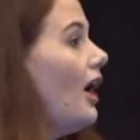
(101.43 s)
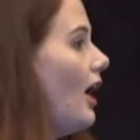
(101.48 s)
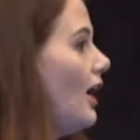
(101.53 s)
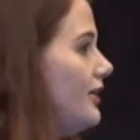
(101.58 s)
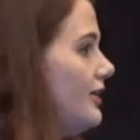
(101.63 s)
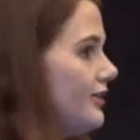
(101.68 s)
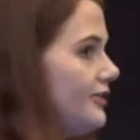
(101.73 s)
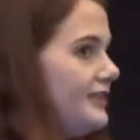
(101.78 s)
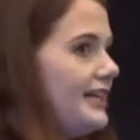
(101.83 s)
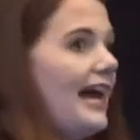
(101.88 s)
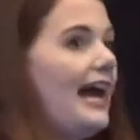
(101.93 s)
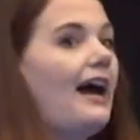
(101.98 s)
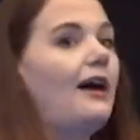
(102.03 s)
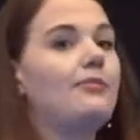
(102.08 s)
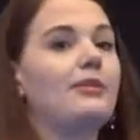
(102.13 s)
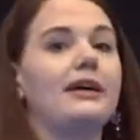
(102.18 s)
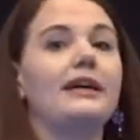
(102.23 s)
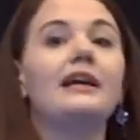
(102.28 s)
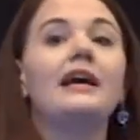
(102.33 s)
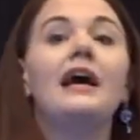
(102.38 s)
on your
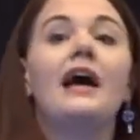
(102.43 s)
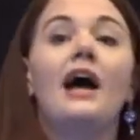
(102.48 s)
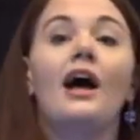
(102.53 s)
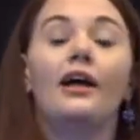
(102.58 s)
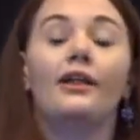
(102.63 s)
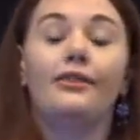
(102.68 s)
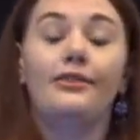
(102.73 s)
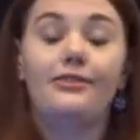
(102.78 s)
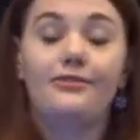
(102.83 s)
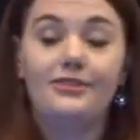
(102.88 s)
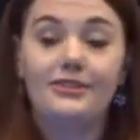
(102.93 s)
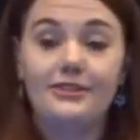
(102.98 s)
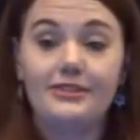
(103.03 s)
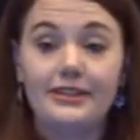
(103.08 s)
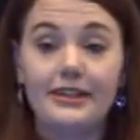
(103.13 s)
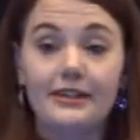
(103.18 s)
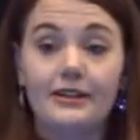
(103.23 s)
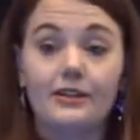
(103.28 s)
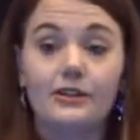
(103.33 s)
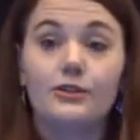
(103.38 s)
tablet.
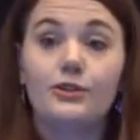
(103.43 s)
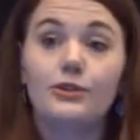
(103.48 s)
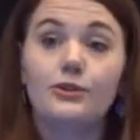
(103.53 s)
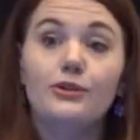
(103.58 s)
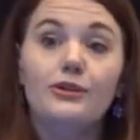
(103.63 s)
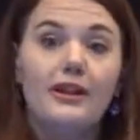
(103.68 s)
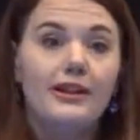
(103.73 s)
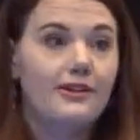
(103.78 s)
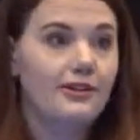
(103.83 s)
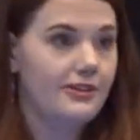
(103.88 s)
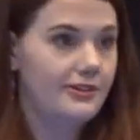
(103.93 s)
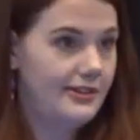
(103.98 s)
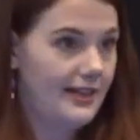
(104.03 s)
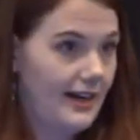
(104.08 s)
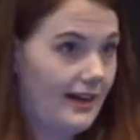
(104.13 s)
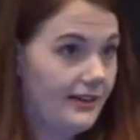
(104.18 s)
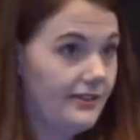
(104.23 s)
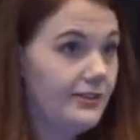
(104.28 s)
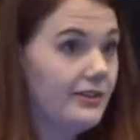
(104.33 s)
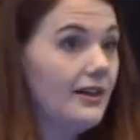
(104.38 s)
Still, Google
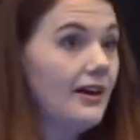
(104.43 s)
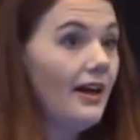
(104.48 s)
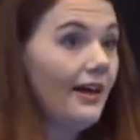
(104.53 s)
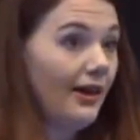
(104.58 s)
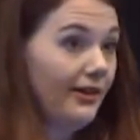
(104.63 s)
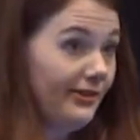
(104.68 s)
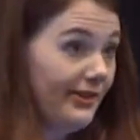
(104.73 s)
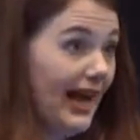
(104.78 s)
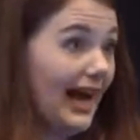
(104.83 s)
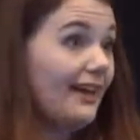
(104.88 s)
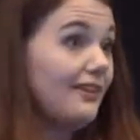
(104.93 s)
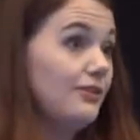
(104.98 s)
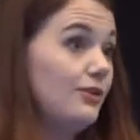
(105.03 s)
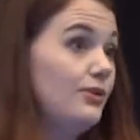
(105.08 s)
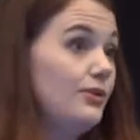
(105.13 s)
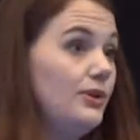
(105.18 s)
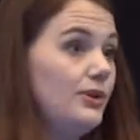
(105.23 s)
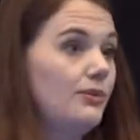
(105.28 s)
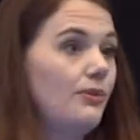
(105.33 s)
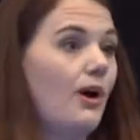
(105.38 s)
understands that's who
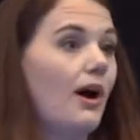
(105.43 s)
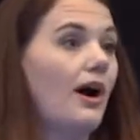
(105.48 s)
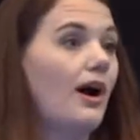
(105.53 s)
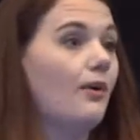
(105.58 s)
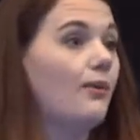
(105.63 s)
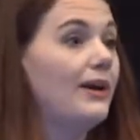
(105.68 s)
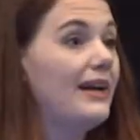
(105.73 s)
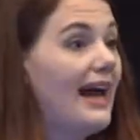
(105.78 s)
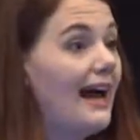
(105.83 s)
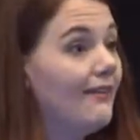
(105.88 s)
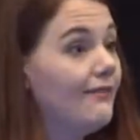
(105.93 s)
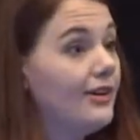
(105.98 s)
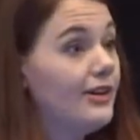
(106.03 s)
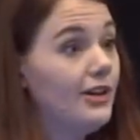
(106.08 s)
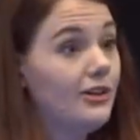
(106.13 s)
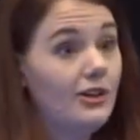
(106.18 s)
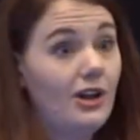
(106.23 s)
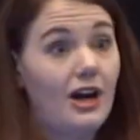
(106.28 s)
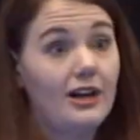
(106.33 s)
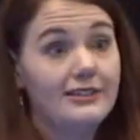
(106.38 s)
you are whenever
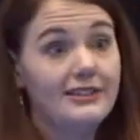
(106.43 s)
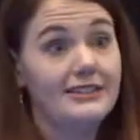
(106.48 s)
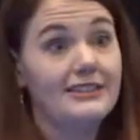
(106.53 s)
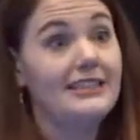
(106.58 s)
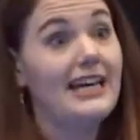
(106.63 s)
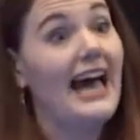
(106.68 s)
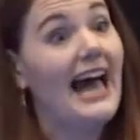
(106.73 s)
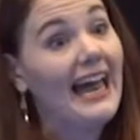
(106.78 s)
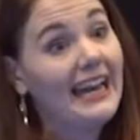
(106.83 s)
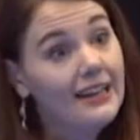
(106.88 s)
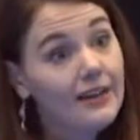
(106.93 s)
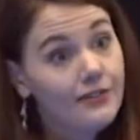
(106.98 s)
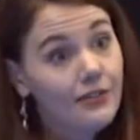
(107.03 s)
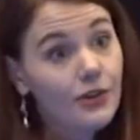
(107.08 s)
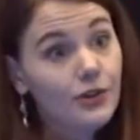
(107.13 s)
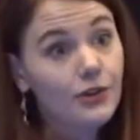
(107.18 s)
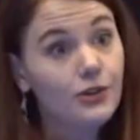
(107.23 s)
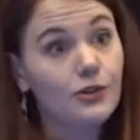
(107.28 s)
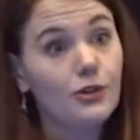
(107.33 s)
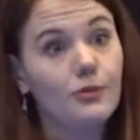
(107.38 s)
you're logged into any of your
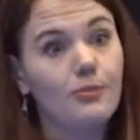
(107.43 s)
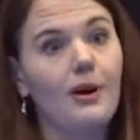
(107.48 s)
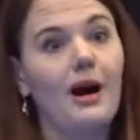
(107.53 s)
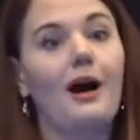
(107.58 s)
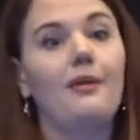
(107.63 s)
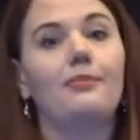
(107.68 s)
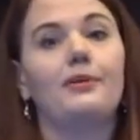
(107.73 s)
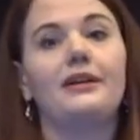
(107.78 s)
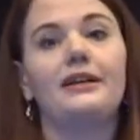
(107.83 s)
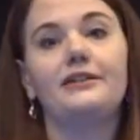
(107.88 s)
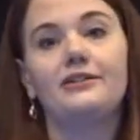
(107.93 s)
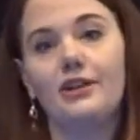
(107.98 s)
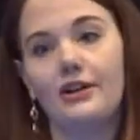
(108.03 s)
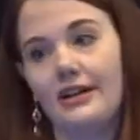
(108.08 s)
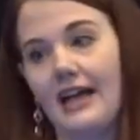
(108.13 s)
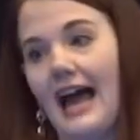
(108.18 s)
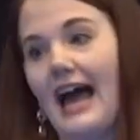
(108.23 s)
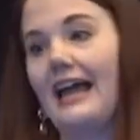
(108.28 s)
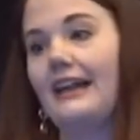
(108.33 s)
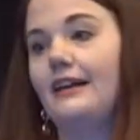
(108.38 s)
Google properties on
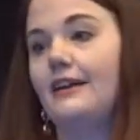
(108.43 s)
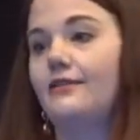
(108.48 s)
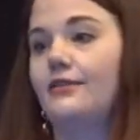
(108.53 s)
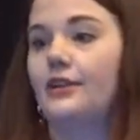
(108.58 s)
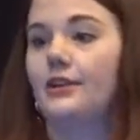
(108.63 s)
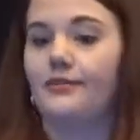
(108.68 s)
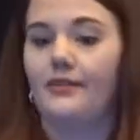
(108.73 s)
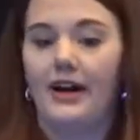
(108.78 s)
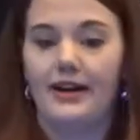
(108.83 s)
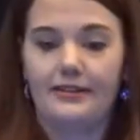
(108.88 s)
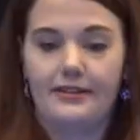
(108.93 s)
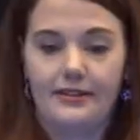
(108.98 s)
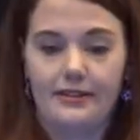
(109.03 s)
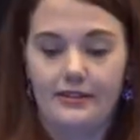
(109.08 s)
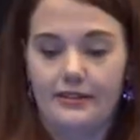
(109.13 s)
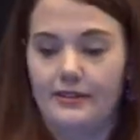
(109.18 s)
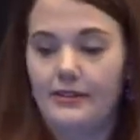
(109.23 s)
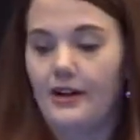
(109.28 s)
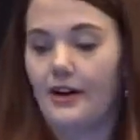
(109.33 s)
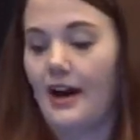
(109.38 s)
any of your
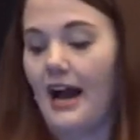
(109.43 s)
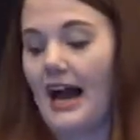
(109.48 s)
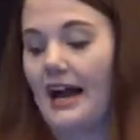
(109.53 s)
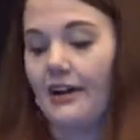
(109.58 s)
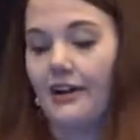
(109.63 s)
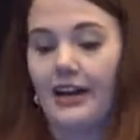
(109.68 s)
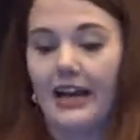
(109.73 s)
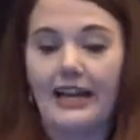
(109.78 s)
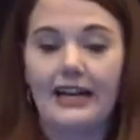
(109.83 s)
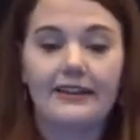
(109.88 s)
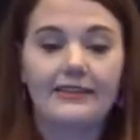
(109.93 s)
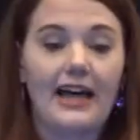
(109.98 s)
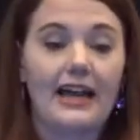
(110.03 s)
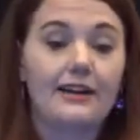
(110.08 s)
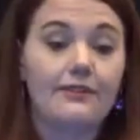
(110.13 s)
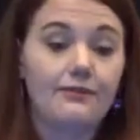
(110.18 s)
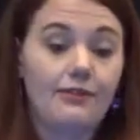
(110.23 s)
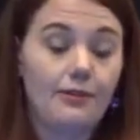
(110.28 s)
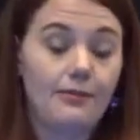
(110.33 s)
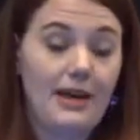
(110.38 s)
devices. They're aggregating that
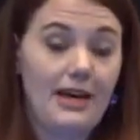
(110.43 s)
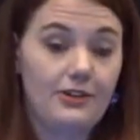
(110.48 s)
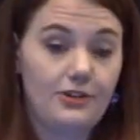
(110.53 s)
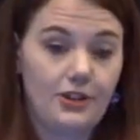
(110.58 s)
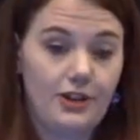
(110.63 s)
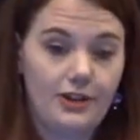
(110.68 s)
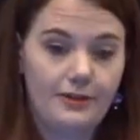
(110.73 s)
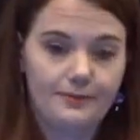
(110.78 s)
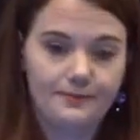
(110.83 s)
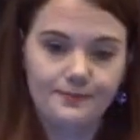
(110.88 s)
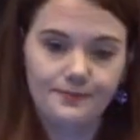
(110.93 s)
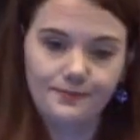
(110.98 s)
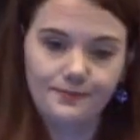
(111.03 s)
information.